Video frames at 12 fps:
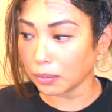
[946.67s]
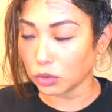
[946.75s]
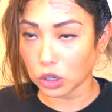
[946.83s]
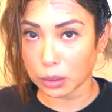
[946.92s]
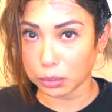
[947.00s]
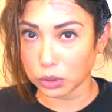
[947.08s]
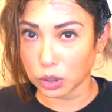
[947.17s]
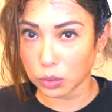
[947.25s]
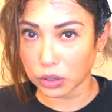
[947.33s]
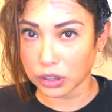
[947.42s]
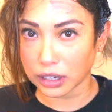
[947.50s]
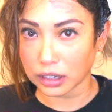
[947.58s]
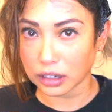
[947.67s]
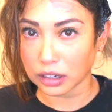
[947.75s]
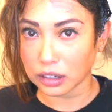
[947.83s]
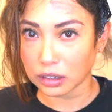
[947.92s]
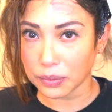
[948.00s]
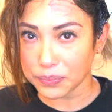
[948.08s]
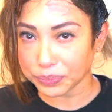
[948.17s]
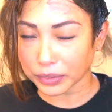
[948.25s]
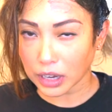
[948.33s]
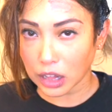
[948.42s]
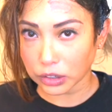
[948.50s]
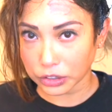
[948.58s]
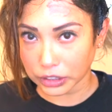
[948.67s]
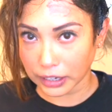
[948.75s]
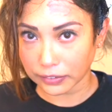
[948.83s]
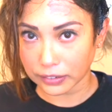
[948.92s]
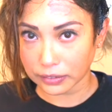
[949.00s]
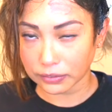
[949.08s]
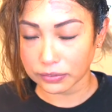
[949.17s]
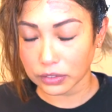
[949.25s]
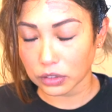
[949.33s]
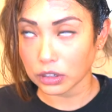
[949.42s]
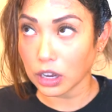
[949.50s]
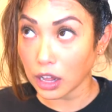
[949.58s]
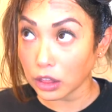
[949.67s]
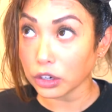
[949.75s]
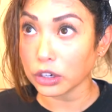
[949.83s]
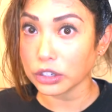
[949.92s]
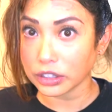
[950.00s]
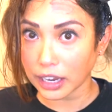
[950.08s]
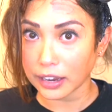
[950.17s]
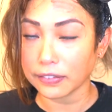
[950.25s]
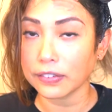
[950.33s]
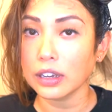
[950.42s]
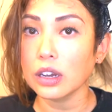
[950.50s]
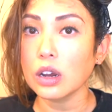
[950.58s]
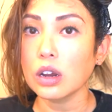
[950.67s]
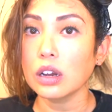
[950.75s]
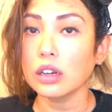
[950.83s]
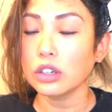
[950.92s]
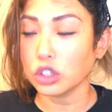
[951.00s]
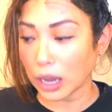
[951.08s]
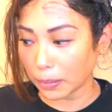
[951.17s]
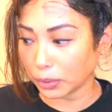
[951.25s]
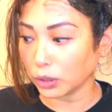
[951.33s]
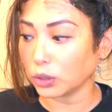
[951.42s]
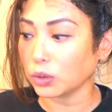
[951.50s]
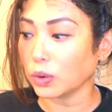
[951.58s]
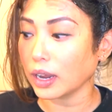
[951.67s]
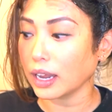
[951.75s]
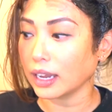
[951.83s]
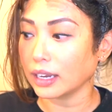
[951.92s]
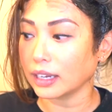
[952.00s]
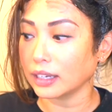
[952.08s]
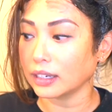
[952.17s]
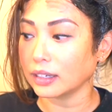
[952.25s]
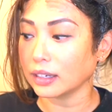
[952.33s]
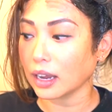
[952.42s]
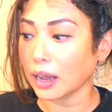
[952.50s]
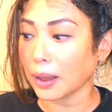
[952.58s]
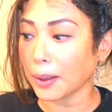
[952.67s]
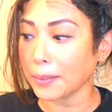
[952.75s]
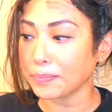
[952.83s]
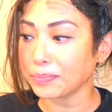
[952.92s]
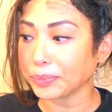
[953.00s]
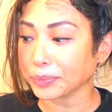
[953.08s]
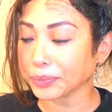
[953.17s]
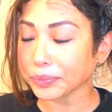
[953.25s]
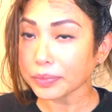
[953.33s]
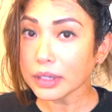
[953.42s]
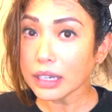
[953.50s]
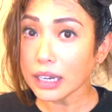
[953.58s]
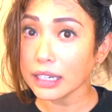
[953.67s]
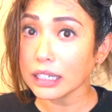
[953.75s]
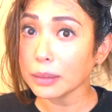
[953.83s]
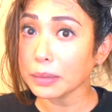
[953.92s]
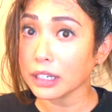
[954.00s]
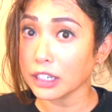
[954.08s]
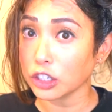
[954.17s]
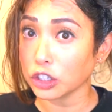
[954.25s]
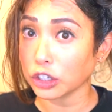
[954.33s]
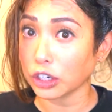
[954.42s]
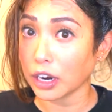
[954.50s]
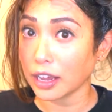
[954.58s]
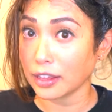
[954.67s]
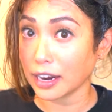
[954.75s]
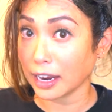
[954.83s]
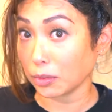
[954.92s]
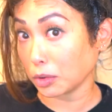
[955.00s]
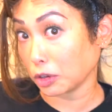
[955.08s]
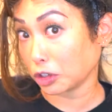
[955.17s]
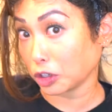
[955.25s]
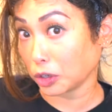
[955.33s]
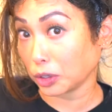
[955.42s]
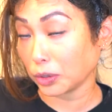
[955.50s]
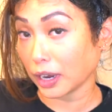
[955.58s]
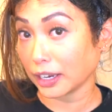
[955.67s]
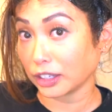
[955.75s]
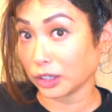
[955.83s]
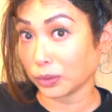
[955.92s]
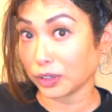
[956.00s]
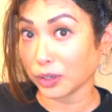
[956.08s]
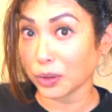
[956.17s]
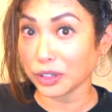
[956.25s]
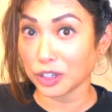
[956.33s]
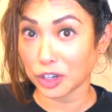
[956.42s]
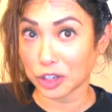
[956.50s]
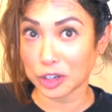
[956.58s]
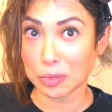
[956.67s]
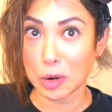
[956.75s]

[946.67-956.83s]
shampoo it with like a color safe shampoo and a deep conditioner, and then I will show you guys the results in just a